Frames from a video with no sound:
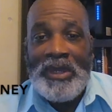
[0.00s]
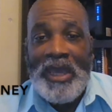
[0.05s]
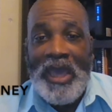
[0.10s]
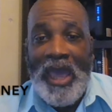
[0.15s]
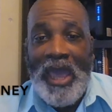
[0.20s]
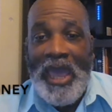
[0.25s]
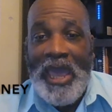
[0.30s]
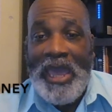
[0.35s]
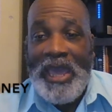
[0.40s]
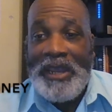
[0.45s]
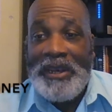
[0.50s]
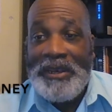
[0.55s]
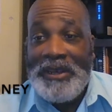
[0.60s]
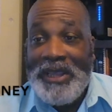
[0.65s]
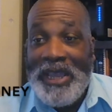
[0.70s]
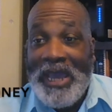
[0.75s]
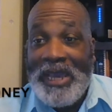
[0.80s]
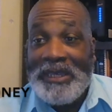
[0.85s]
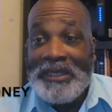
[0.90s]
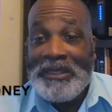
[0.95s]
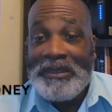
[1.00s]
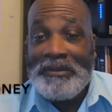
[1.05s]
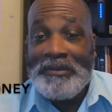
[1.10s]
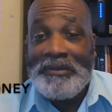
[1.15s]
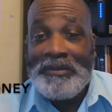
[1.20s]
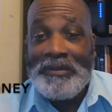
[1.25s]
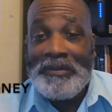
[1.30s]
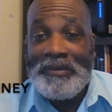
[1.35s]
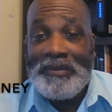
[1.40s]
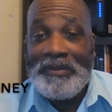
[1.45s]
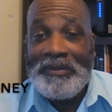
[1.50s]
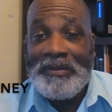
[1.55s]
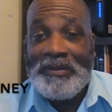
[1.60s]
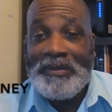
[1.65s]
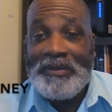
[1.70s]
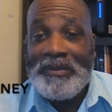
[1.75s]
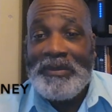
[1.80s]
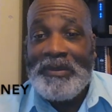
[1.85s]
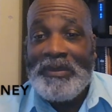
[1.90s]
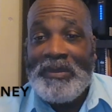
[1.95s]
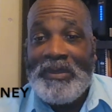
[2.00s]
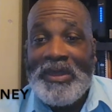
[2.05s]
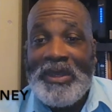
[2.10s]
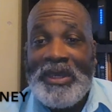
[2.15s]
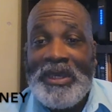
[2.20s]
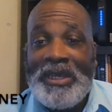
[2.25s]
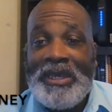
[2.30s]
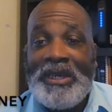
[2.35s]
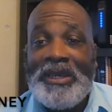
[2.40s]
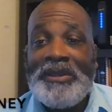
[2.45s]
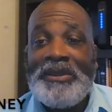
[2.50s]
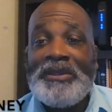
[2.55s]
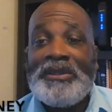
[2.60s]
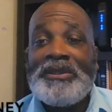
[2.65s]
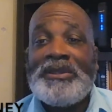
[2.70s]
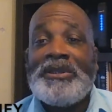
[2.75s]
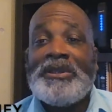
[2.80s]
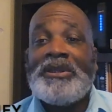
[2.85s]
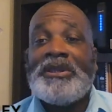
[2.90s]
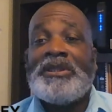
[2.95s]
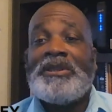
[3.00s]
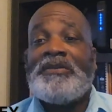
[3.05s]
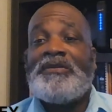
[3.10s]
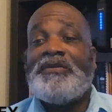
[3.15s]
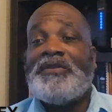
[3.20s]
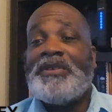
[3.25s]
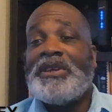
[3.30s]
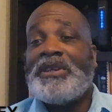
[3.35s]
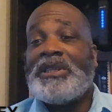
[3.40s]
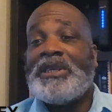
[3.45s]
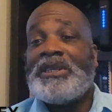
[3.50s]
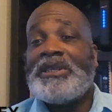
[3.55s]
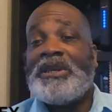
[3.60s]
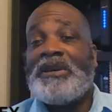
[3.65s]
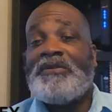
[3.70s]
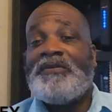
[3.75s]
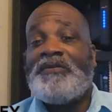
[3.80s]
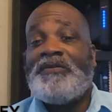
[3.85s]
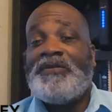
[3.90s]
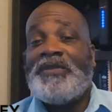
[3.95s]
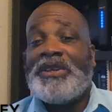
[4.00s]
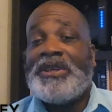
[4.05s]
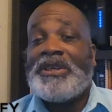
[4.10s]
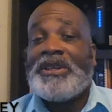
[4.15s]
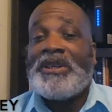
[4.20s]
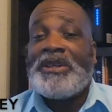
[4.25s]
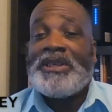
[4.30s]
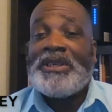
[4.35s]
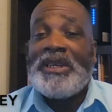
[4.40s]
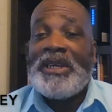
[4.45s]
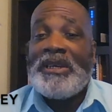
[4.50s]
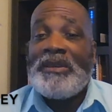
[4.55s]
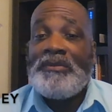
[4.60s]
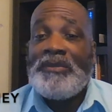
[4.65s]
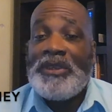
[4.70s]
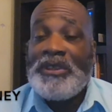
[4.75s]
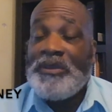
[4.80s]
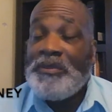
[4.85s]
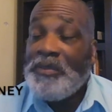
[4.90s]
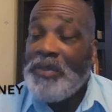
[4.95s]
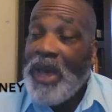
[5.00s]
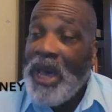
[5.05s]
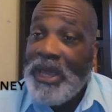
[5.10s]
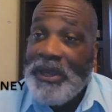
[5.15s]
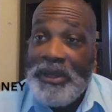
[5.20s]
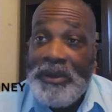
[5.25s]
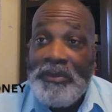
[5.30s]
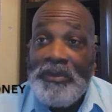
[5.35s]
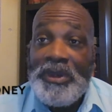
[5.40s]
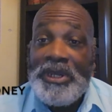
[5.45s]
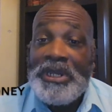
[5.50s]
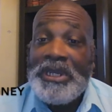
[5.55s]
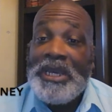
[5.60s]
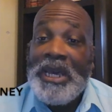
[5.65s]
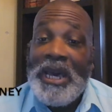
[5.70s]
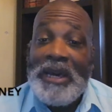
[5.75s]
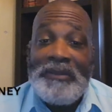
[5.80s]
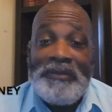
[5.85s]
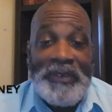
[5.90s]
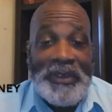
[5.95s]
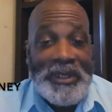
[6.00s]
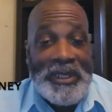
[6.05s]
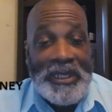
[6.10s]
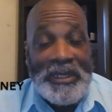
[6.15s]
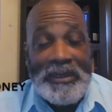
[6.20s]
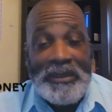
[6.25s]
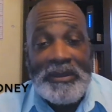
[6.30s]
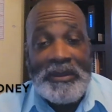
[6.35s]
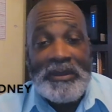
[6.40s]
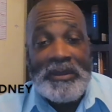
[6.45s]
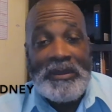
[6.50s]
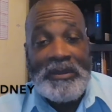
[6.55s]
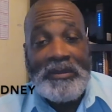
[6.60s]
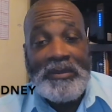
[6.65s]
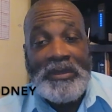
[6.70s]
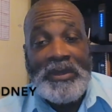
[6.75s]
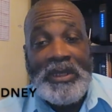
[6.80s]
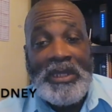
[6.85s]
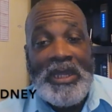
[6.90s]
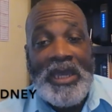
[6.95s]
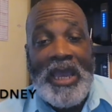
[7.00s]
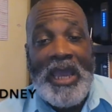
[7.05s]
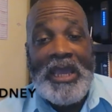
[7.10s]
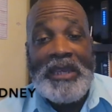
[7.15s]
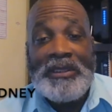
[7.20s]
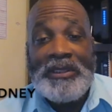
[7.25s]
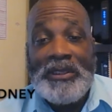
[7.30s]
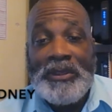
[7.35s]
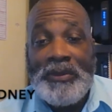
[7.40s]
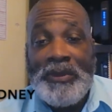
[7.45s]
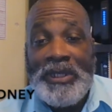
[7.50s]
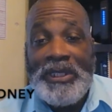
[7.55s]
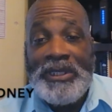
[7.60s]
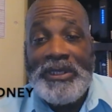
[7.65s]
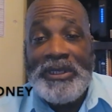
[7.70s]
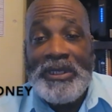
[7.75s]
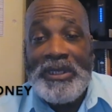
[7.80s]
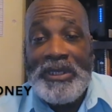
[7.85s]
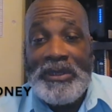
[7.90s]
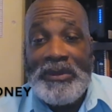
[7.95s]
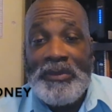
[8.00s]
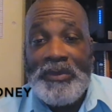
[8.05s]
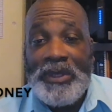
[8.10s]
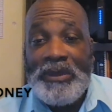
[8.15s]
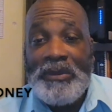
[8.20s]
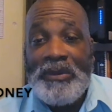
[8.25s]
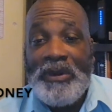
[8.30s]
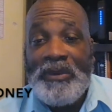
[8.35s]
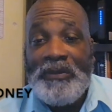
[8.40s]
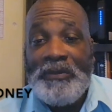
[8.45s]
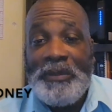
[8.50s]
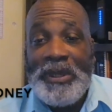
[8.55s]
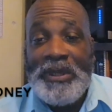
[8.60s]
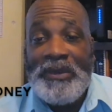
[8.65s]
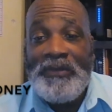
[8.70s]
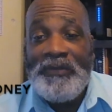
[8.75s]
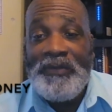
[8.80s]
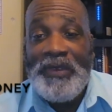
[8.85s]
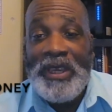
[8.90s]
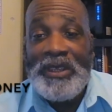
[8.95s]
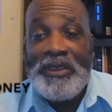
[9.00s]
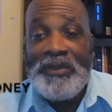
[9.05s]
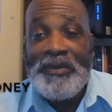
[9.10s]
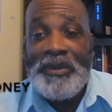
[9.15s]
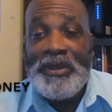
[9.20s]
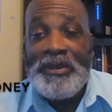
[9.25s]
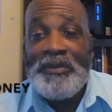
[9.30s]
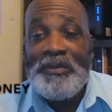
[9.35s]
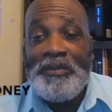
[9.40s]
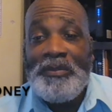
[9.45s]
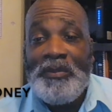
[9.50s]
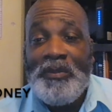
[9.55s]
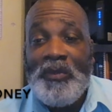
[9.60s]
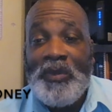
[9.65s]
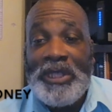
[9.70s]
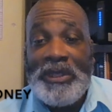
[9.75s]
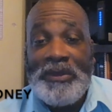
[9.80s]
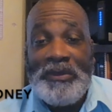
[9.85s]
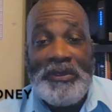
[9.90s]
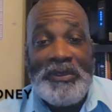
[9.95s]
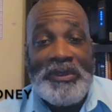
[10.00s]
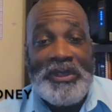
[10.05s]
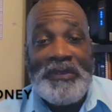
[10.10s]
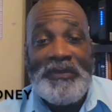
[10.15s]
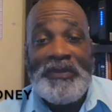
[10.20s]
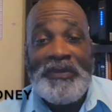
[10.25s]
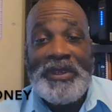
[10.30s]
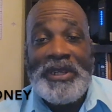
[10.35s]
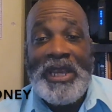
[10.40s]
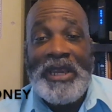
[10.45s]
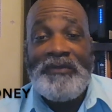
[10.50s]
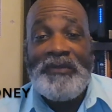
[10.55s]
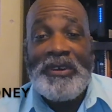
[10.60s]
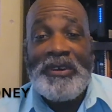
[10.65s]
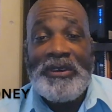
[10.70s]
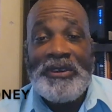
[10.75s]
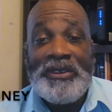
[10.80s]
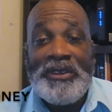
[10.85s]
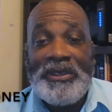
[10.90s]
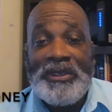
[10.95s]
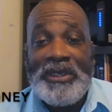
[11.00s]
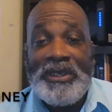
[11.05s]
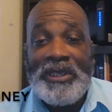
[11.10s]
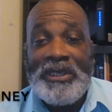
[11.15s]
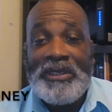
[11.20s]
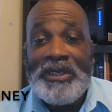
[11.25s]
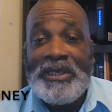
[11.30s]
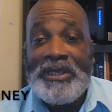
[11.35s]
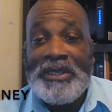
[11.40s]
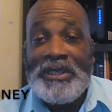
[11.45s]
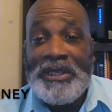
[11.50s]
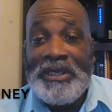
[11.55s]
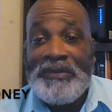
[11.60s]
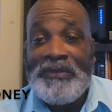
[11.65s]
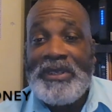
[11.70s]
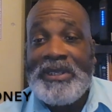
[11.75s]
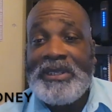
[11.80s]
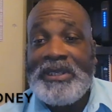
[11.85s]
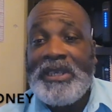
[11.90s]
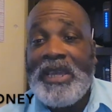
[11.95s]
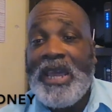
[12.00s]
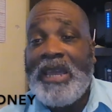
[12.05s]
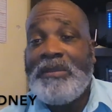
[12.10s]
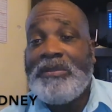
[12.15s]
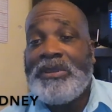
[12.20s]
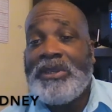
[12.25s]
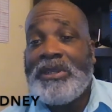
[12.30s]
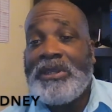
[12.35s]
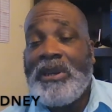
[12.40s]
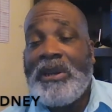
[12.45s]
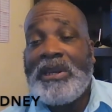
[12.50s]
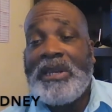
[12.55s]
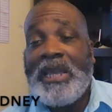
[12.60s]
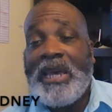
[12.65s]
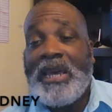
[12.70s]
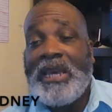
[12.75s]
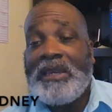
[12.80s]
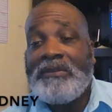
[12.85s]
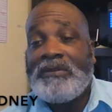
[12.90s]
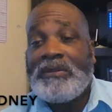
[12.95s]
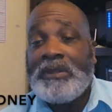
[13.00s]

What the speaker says: and death. He understood the feeling of fear, yet responded with confidence. As Christians, we will be faced with different adversities and different times in our life.